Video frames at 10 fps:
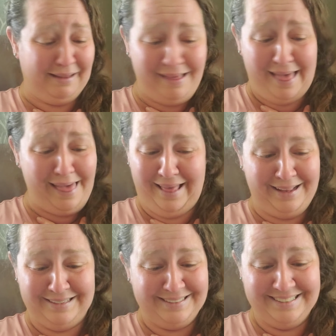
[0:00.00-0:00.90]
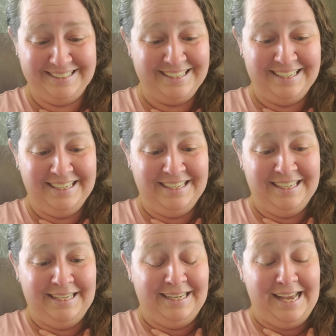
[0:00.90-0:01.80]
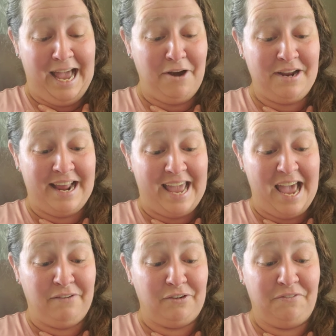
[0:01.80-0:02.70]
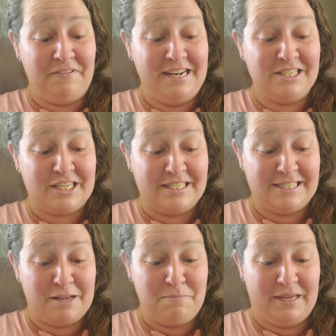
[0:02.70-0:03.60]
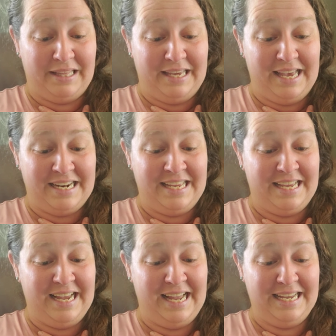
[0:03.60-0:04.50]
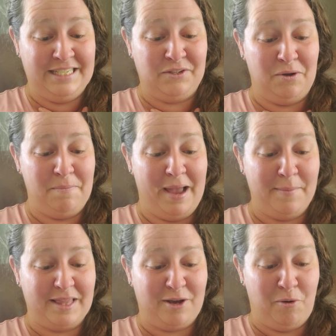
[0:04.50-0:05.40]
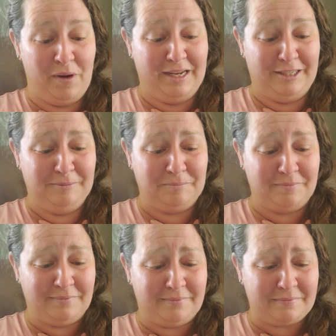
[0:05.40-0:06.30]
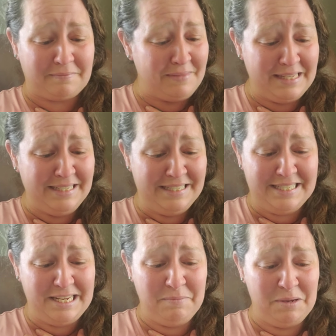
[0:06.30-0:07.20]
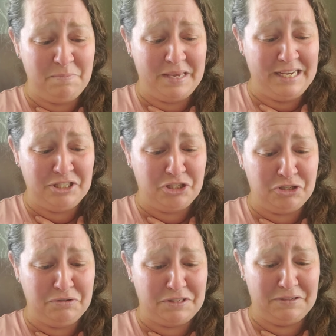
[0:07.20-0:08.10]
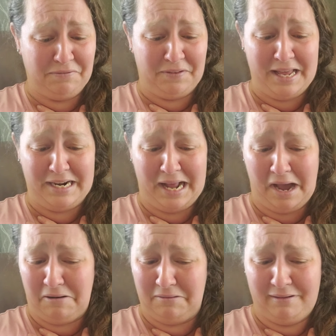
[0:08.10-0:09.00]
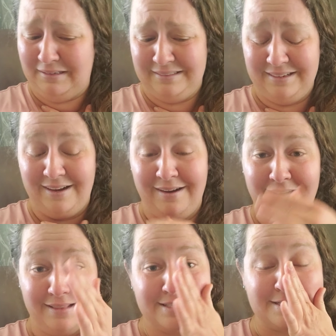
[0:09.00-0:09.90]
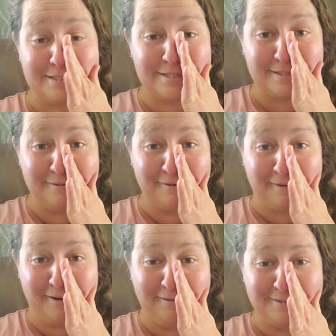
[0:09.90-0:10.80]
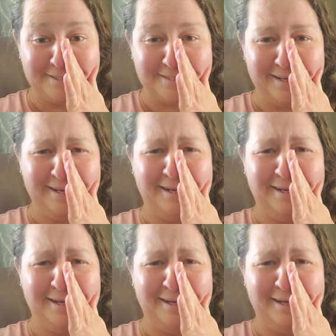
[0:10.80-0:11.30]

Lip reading: Ugh! "How can I ever finish it?" said Billy, and he cut into a mammoth coil. Steaming pink juice flooded out. Oh, this is so gross.